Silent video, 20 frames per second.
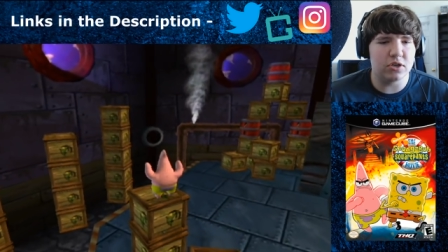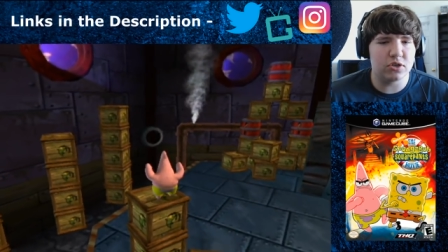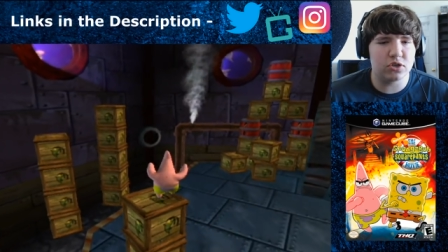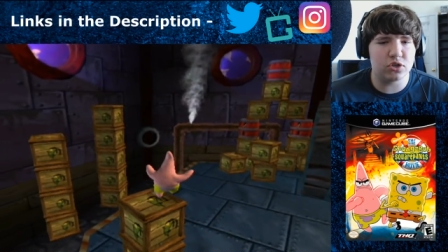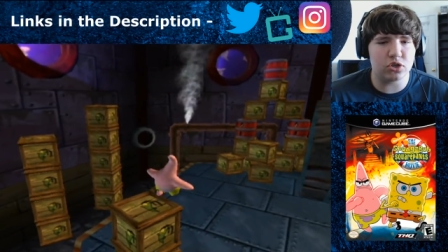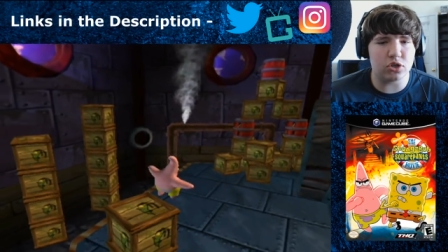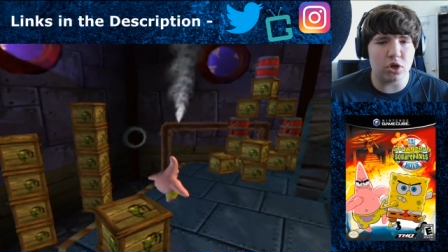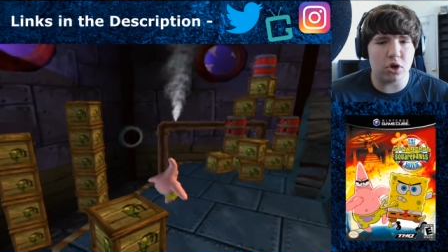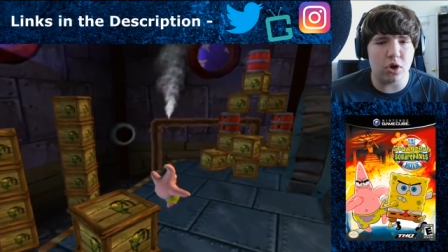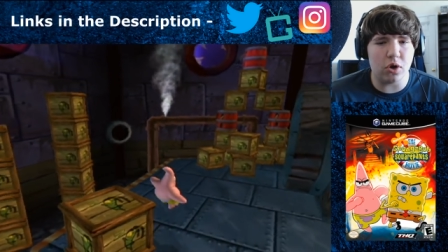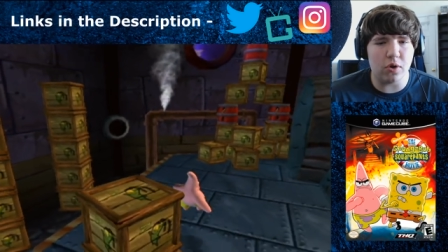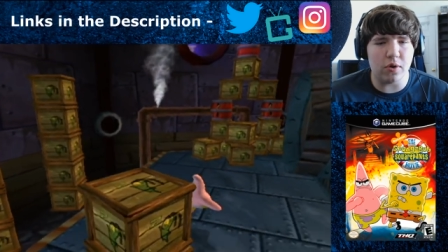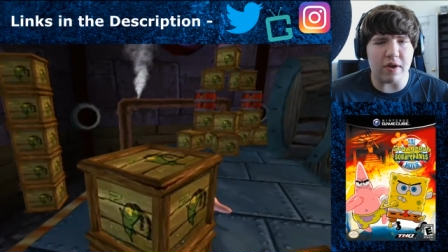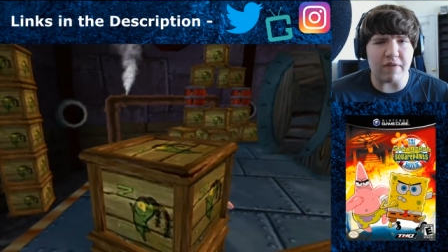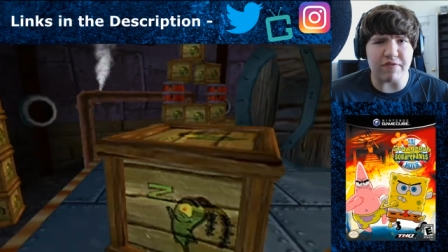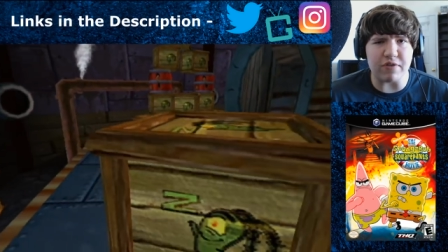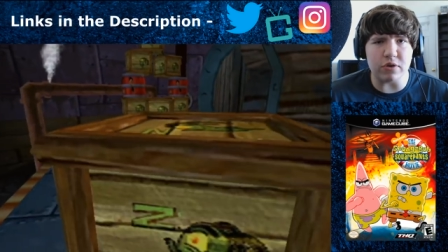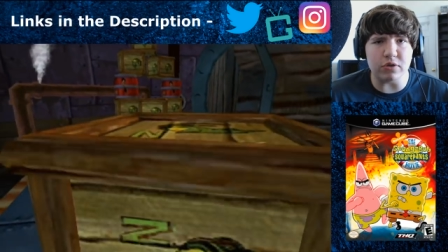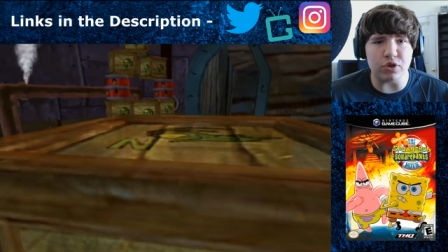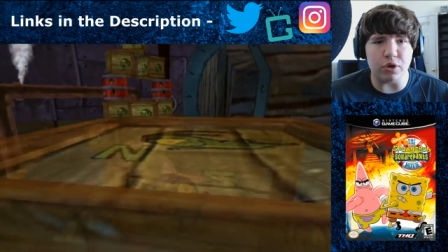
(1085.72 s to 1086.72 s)
So,
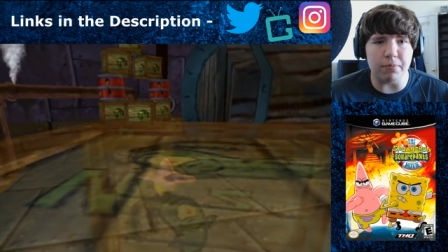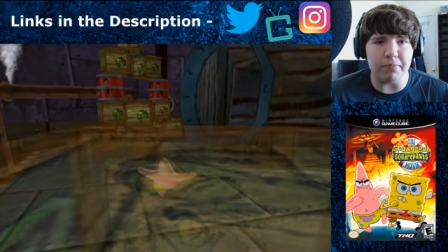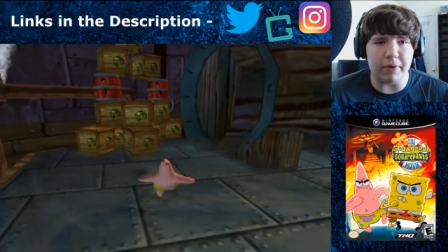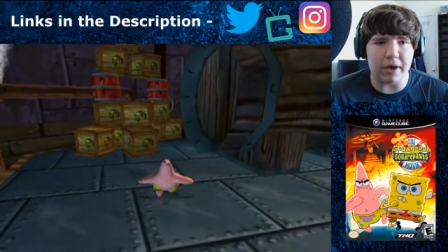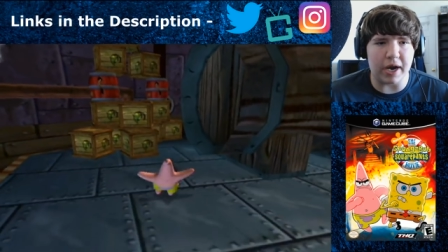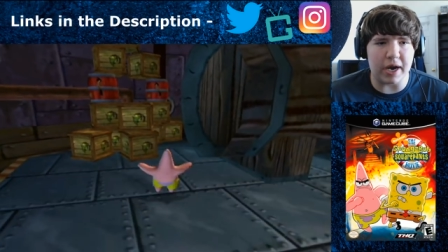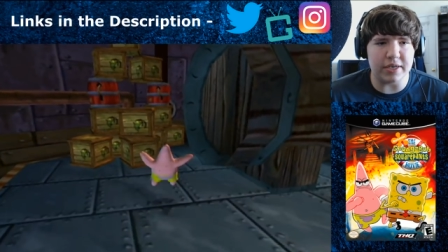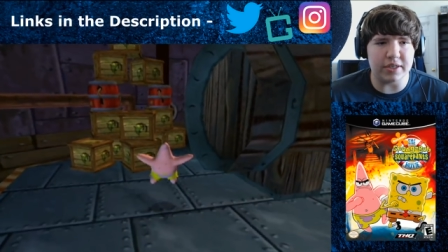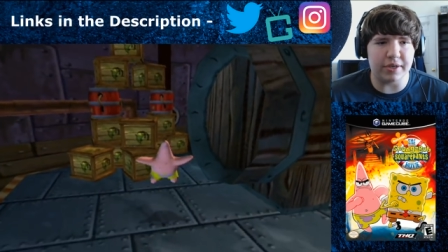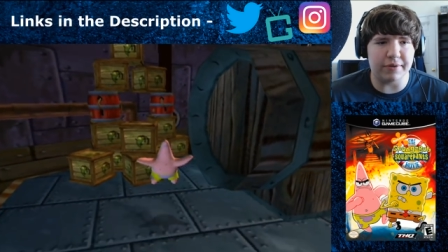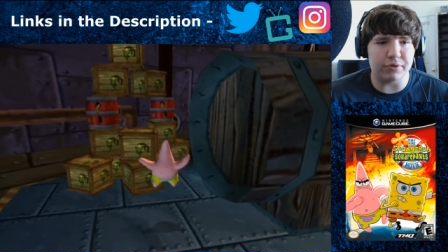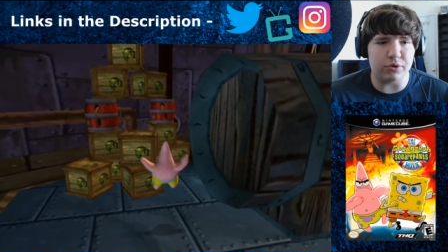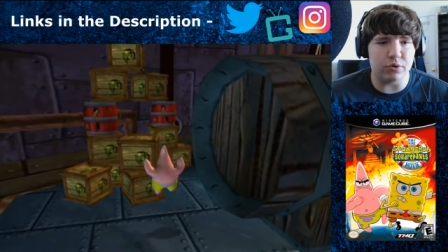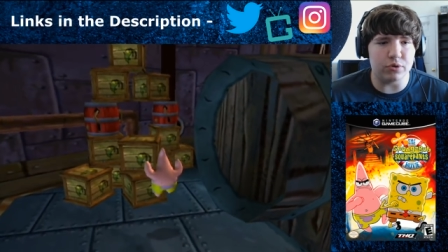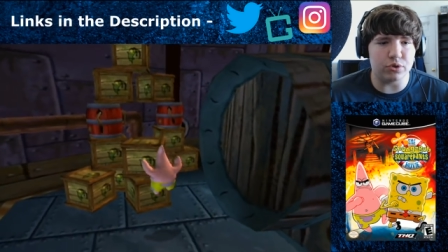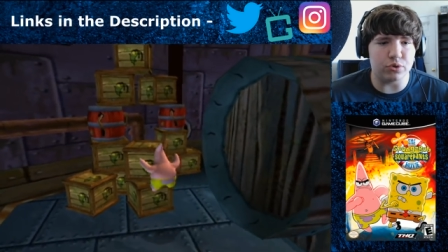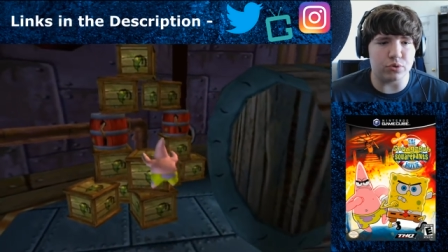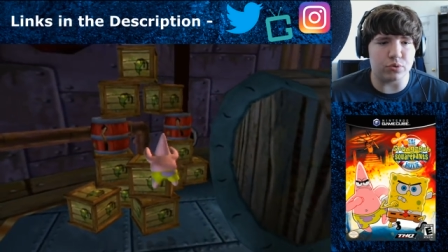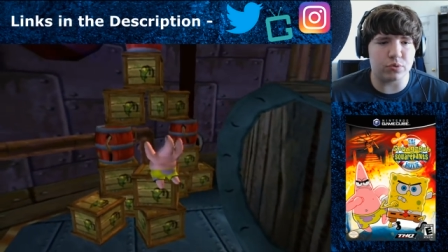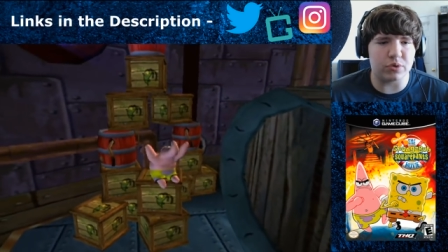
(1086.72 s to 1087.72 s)
if you don't mind, I'm going
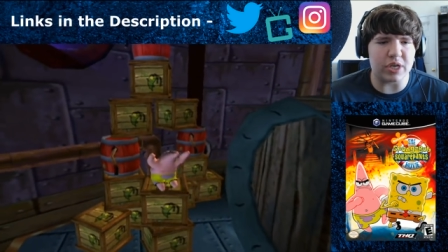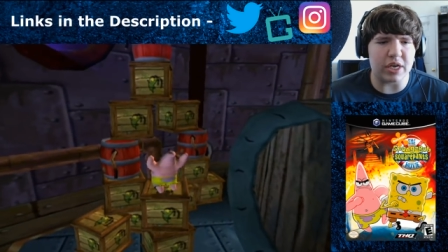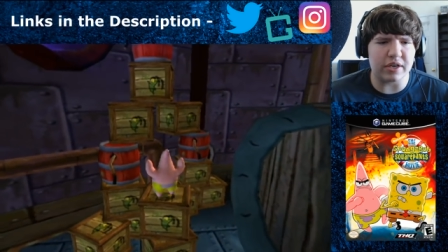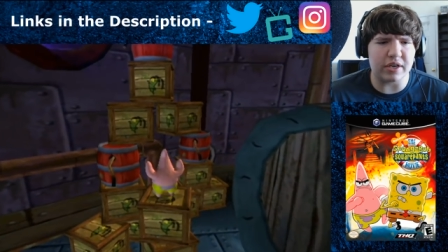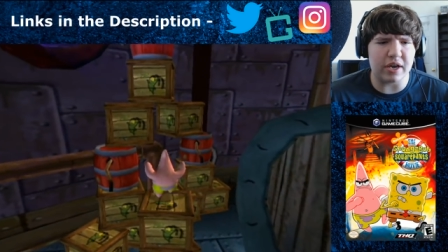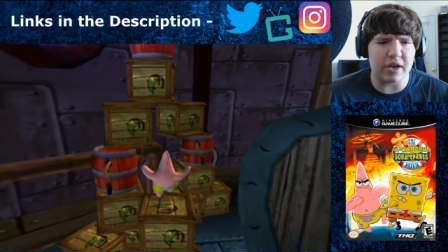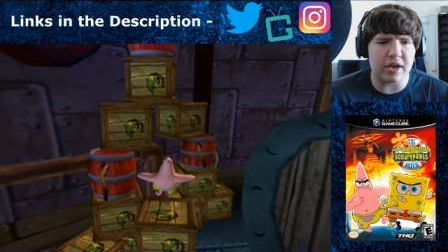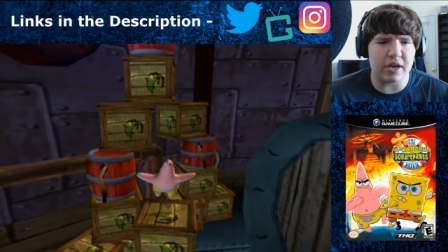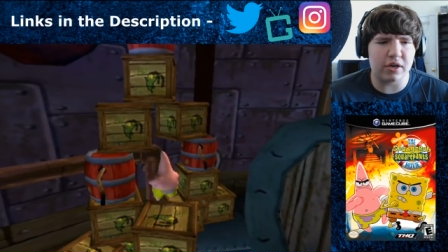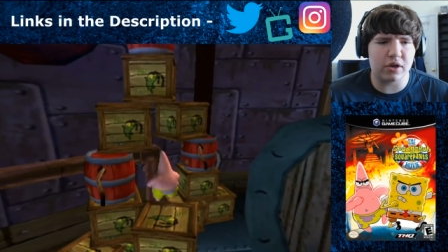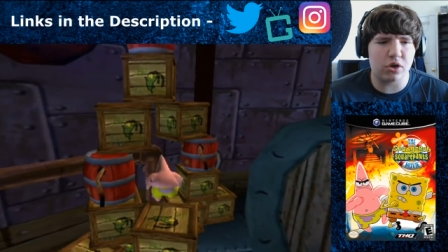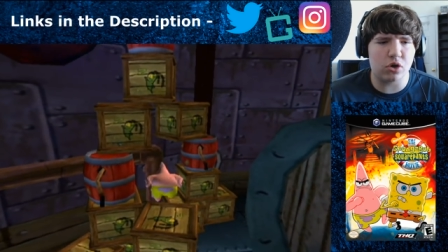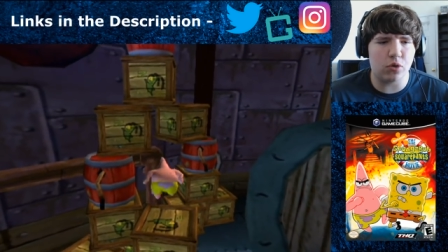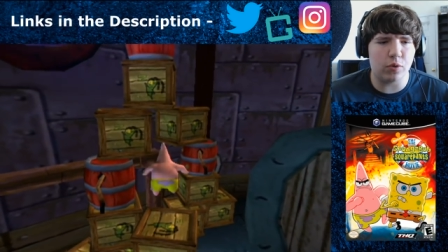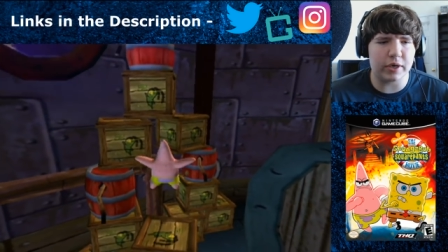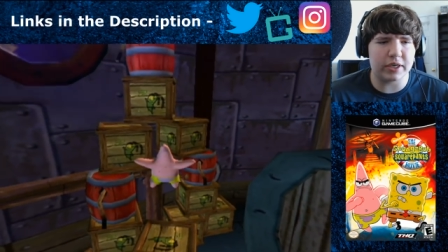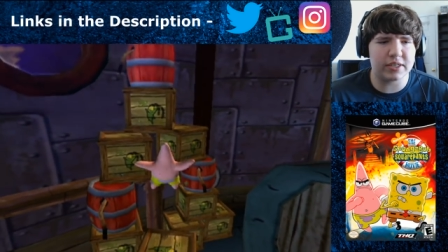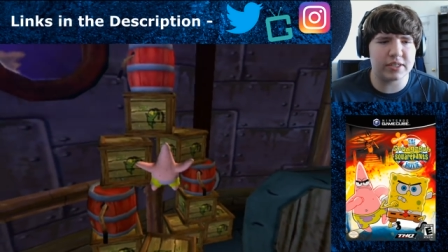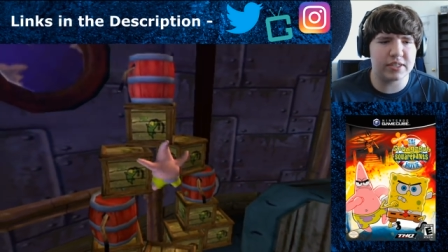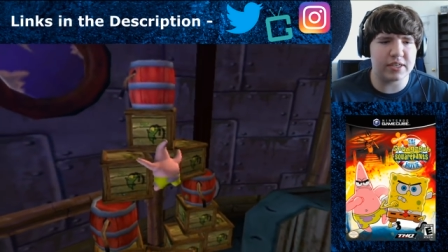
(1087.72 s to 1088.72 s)
to take a
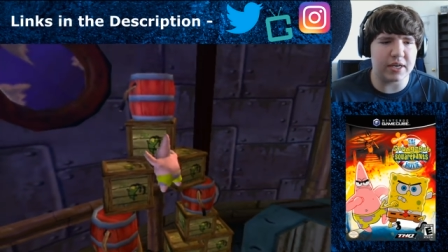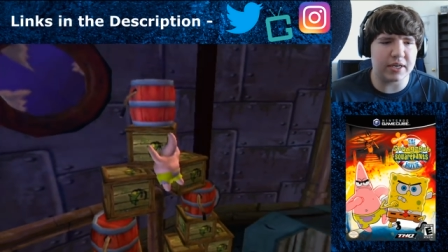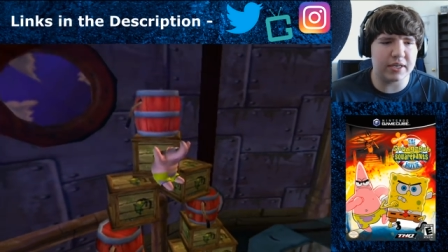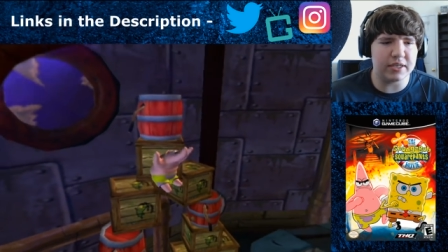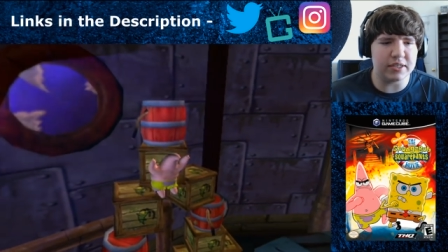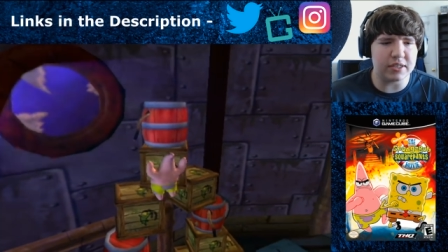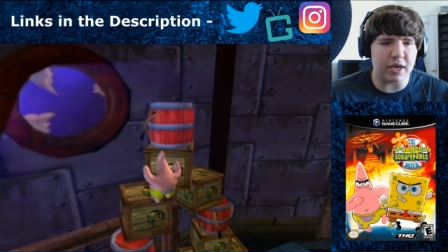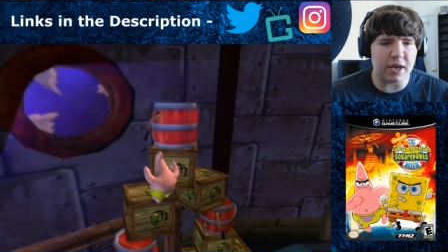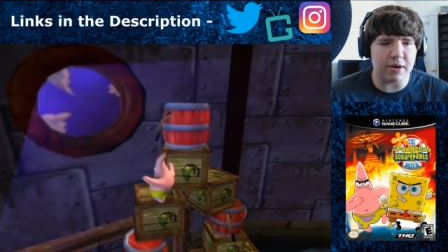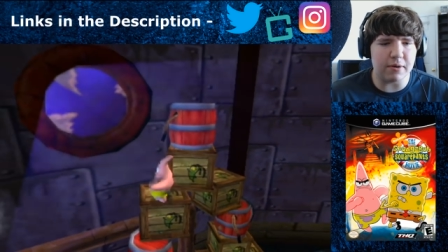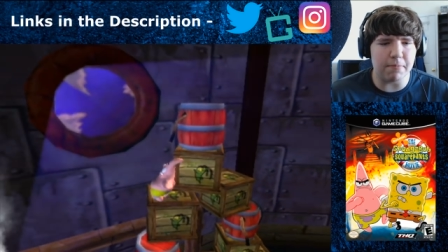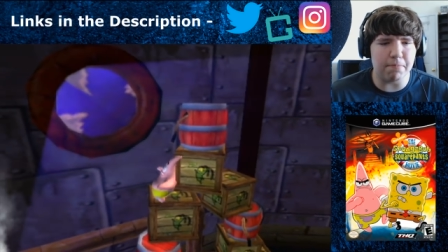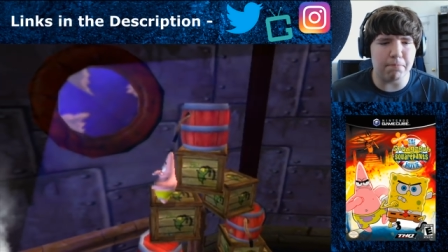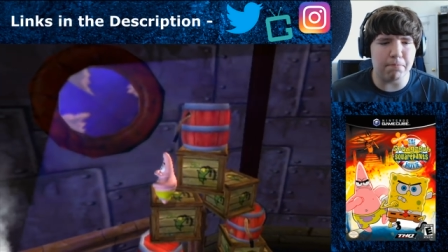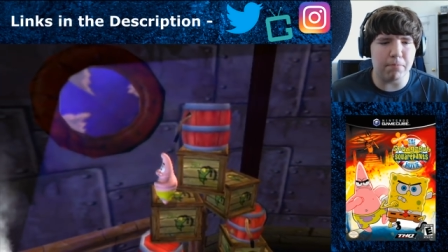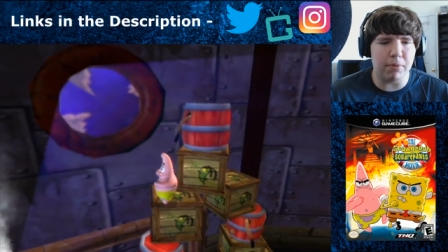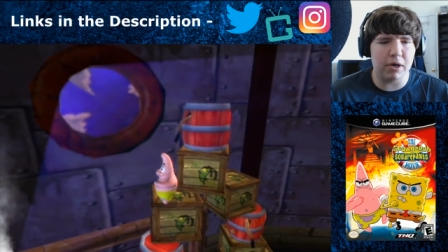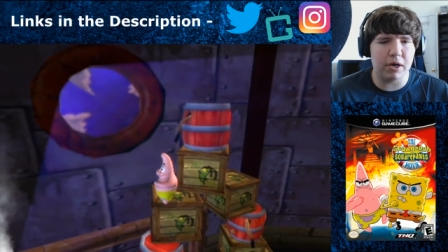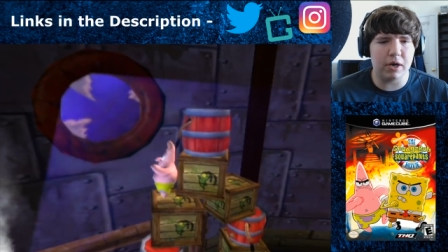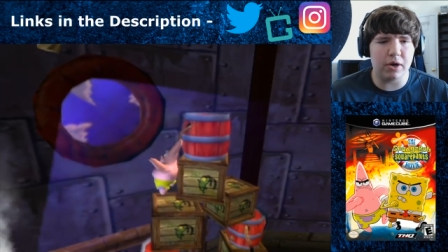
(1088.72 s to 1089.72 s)
quick second and
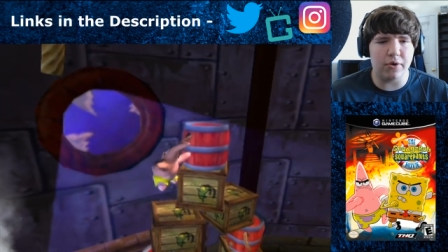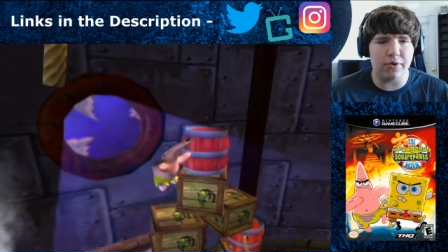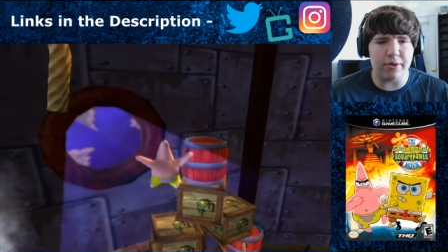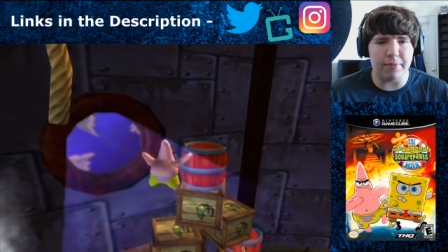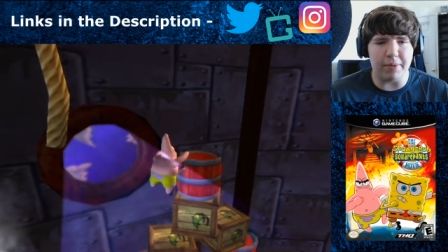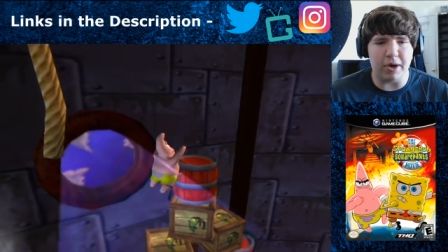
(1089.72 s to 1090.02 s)
blow them